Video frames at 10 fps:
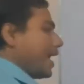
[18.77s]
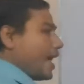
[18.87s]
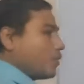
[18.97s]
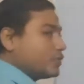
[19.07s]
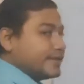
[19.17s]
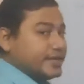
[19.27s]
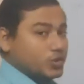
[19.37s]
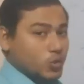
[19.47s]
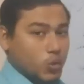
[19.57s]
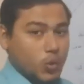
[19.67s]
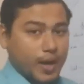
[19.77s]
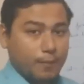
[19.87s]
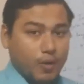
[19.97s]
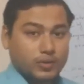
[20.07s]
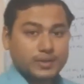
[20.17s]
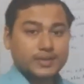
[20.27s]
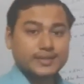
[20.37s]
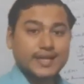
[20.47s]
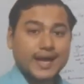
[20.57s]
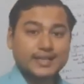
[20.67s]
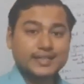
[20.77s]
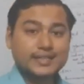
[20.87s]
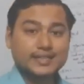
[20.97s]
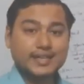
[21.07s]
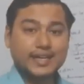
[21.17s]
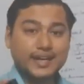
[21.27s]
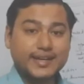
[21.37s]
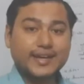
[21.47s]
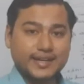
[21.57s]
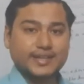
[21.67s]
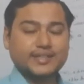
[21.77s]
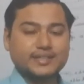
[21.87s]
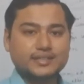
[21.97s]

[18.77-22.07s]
already know about that internet